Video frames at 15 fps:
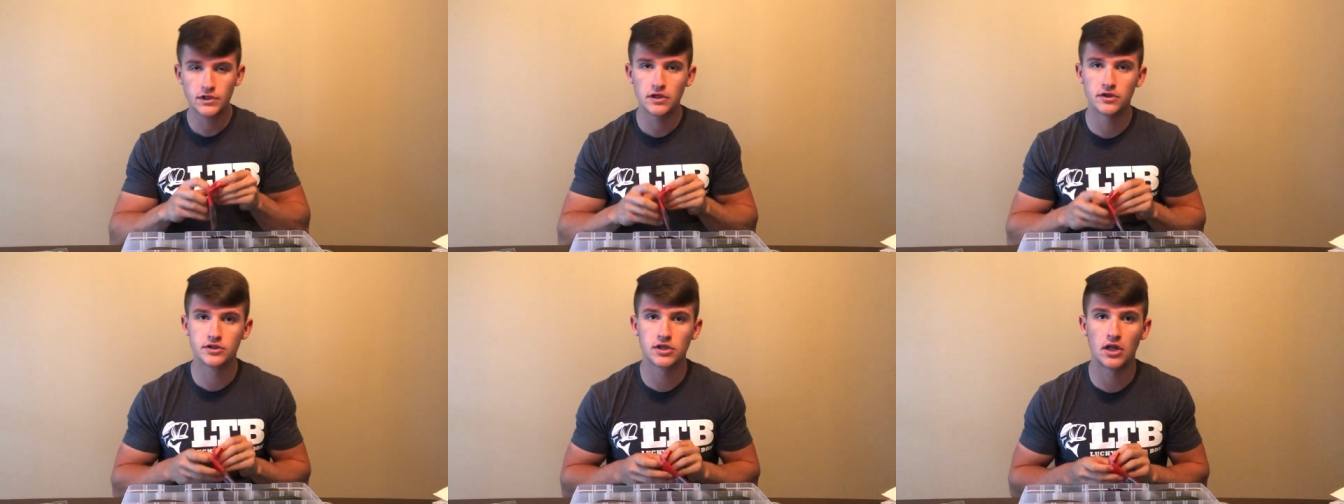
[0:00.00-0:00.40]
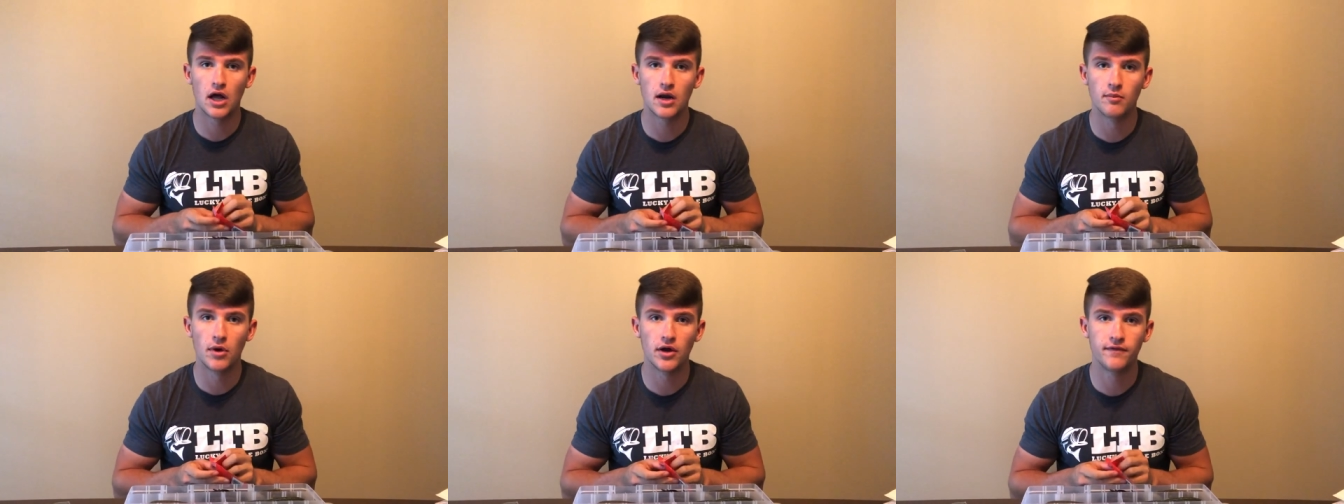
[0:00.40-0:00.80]
there's a
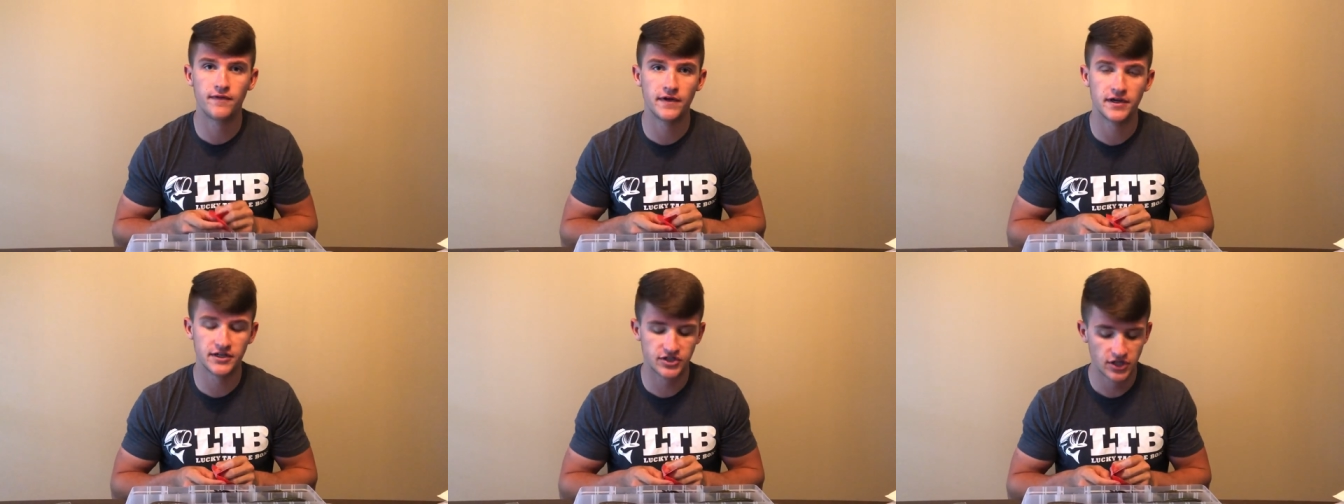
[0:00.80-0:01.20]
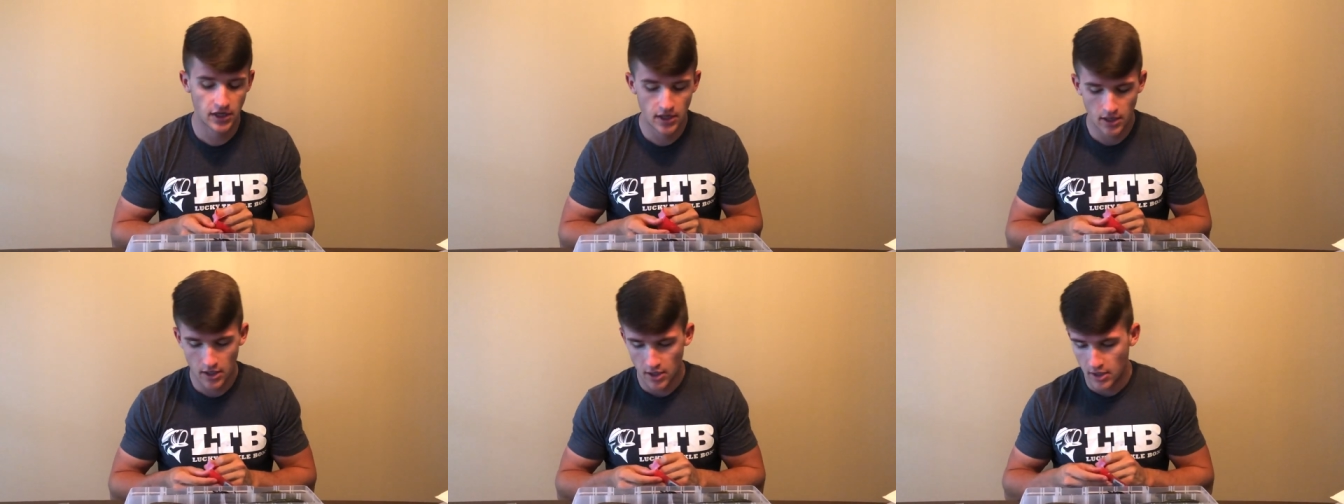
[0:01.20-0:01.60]
lot of mudfish,
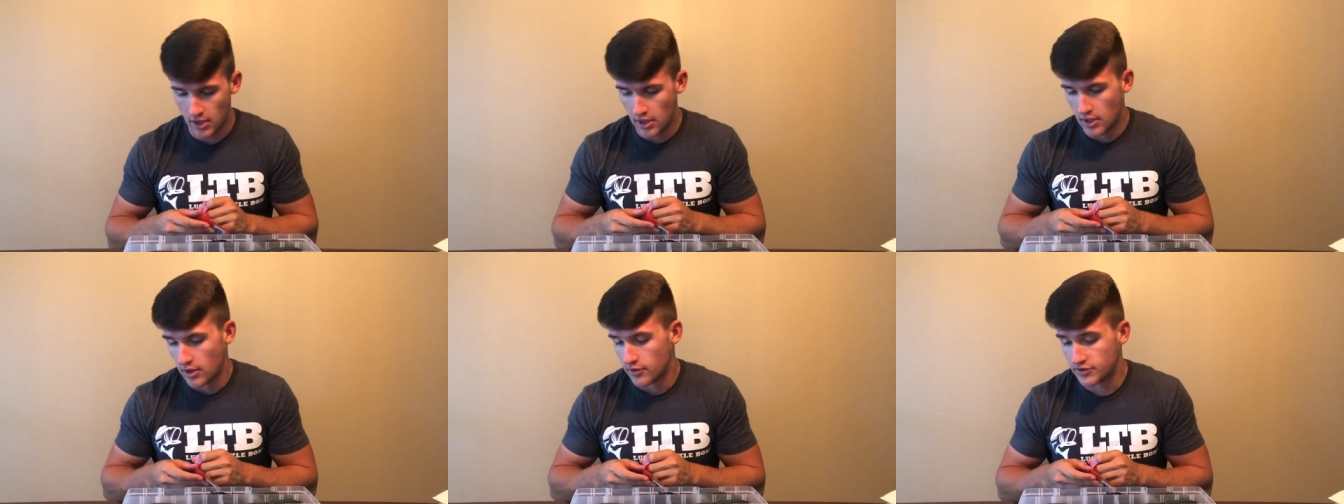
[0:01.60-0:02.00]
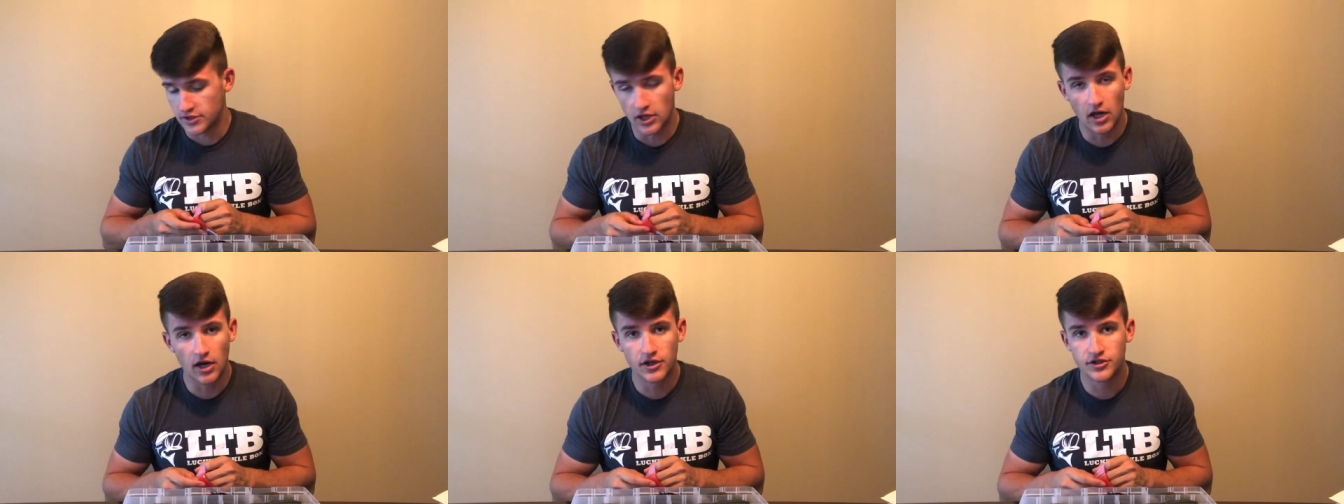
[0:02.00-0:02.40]
there's a
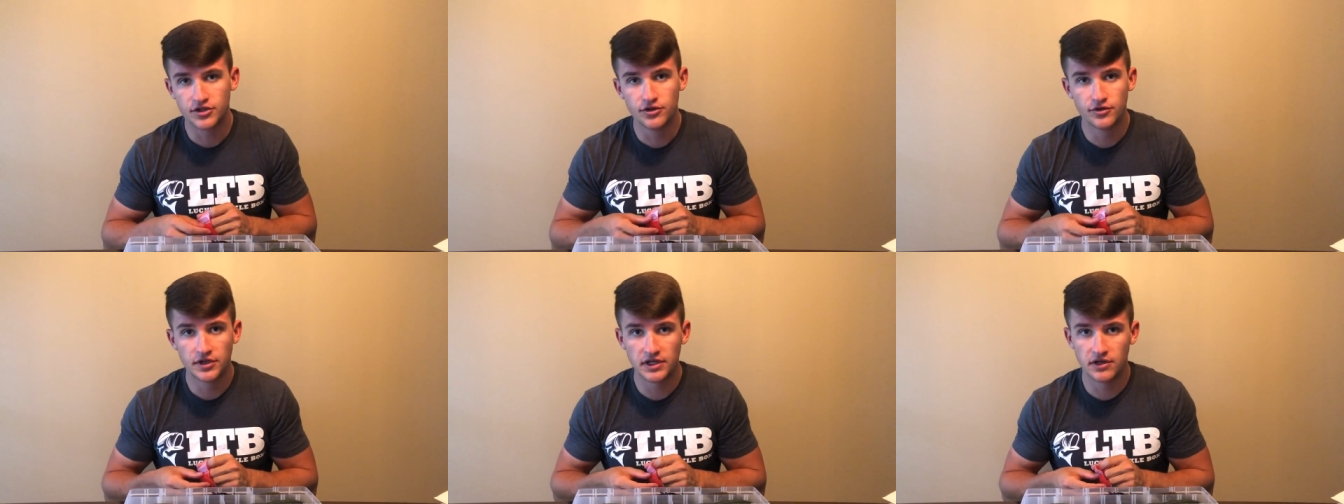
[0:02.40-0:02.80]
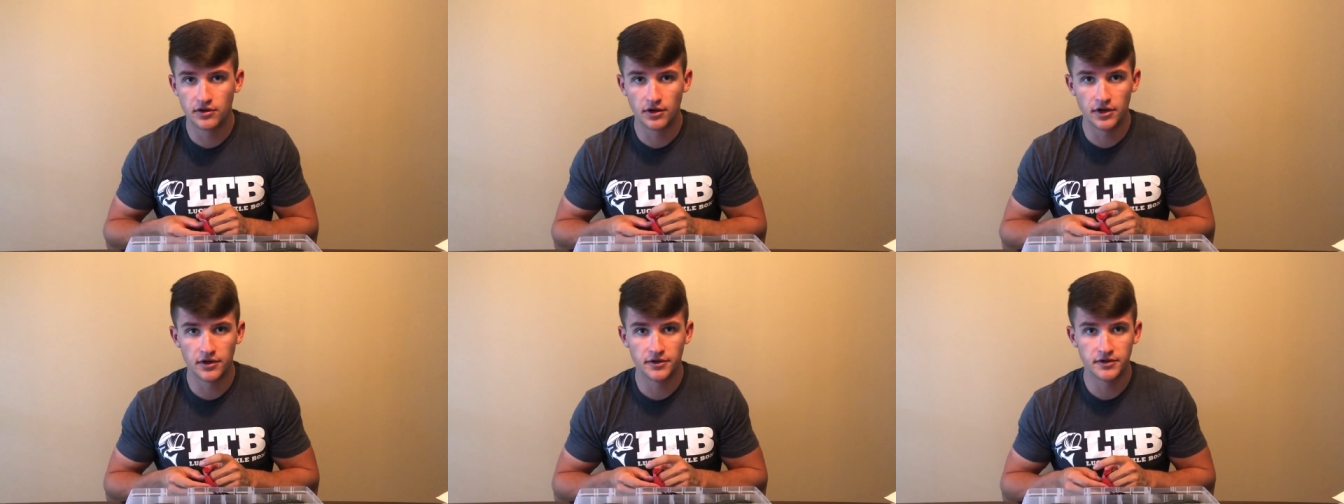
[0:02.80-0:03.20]
lot of toothy
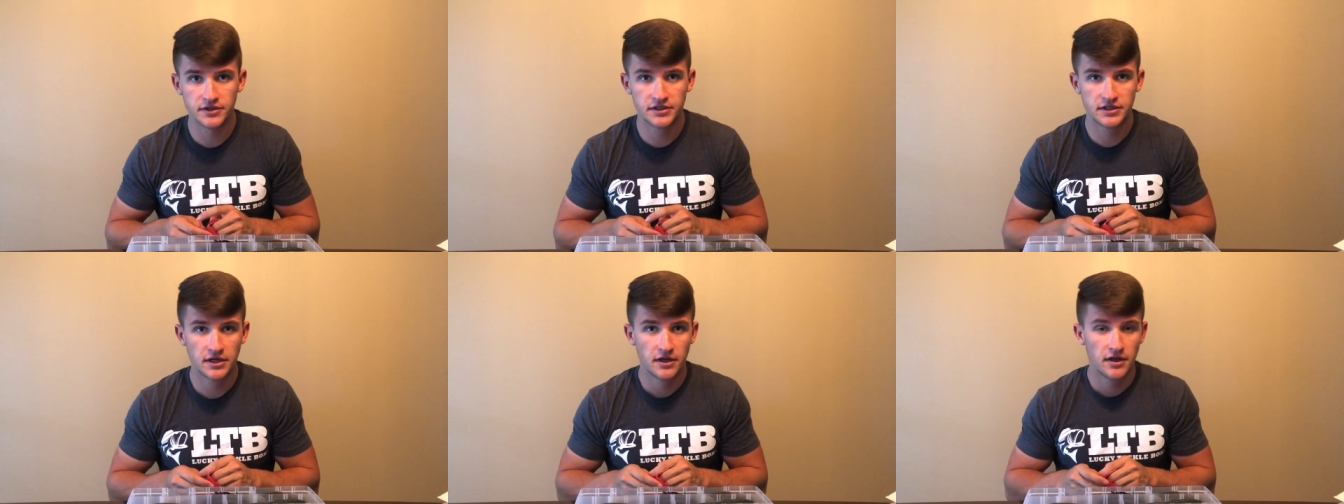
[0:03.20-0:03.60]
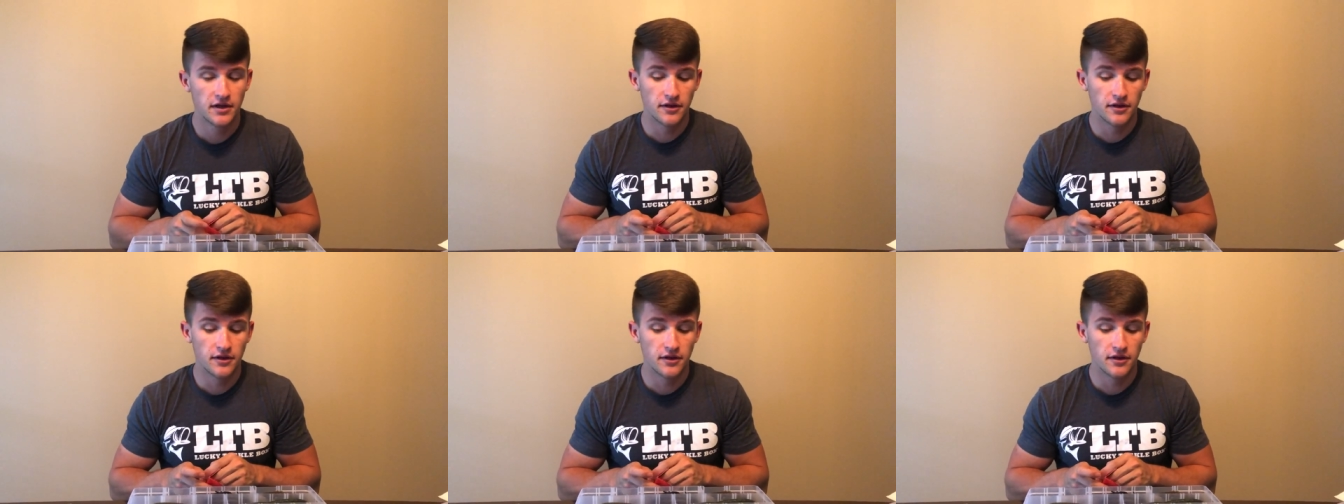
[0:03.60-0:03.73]
critters,